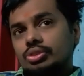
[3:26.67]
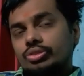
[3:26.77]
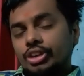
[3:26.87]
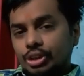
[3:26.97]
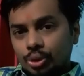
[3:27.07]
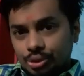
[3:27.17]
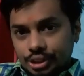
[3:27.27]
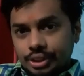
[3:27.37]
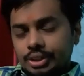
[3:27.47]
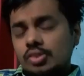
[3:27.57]
we know
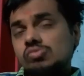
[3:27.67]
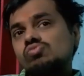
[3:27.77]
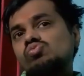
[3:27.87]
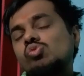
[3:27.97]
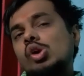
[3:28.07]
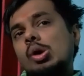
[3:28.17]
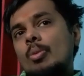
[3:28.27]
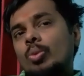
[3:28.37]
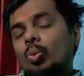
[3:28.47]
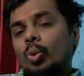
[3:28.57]
that
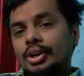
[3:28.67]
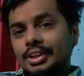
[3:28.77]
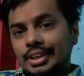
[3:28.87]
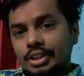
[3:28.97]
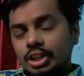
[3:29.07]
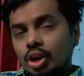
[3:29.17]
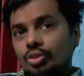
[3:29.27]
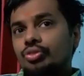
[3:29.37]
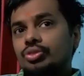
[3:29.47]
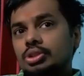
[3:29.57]
1 degree
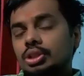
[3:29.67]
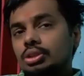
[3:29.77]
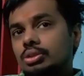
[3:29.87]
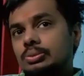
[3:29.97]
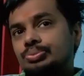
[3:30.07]
of the